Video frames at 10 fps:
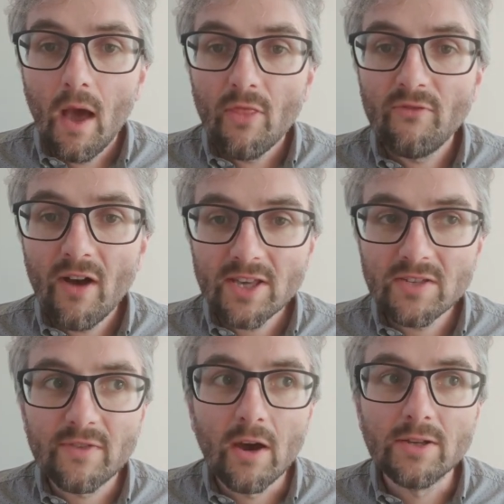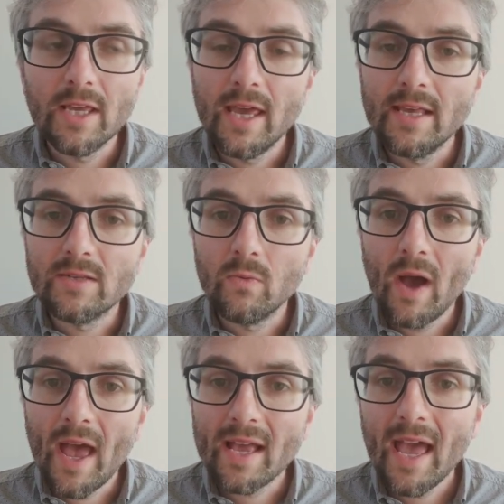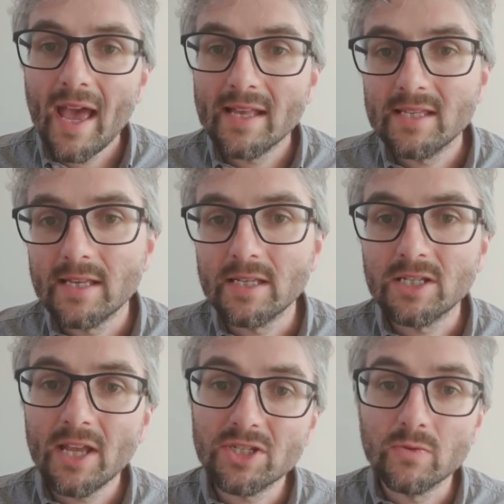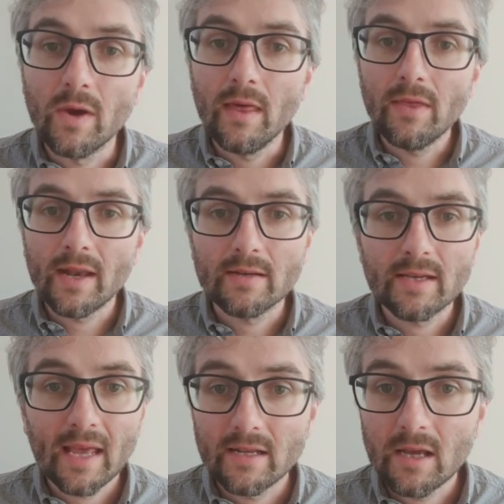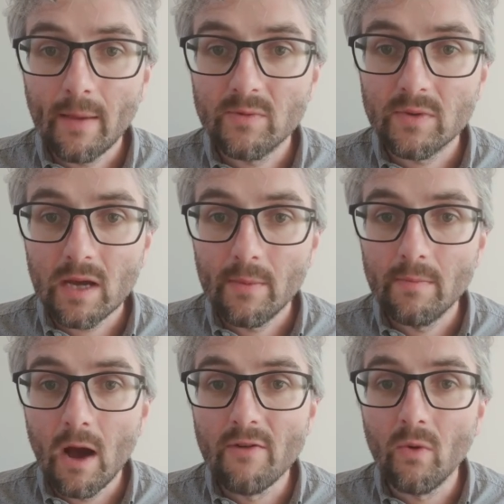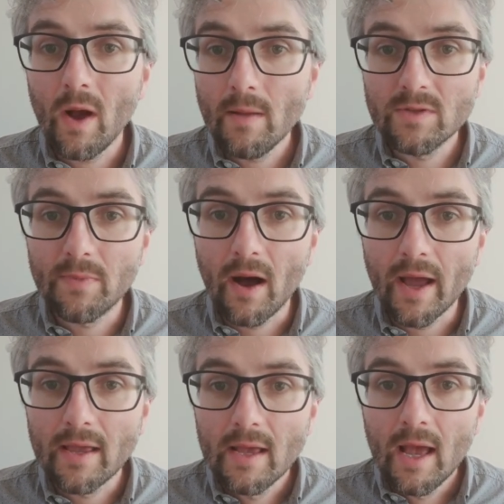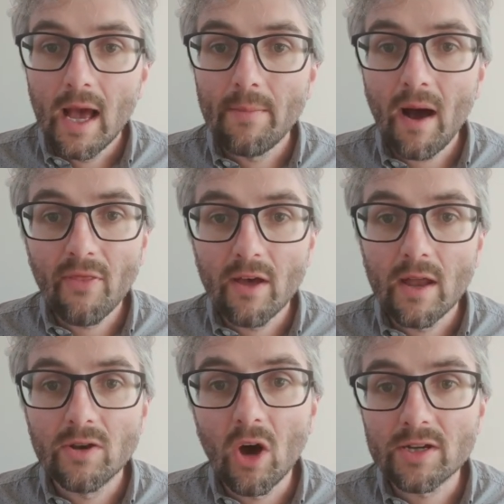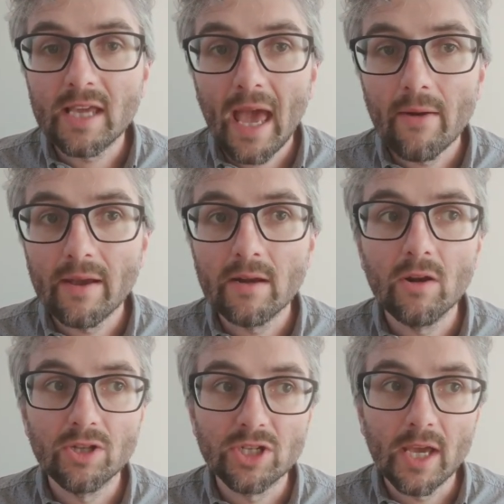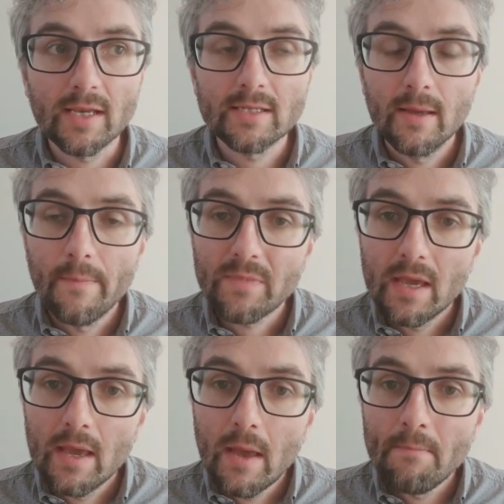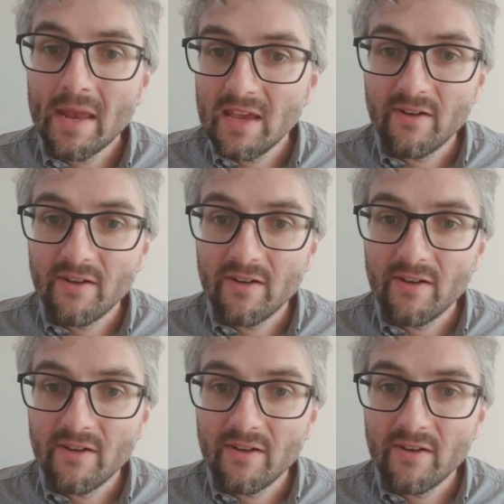The first of those is where care sits in tension with, and can at times become overwhelmed by, other non-caring logics. Many of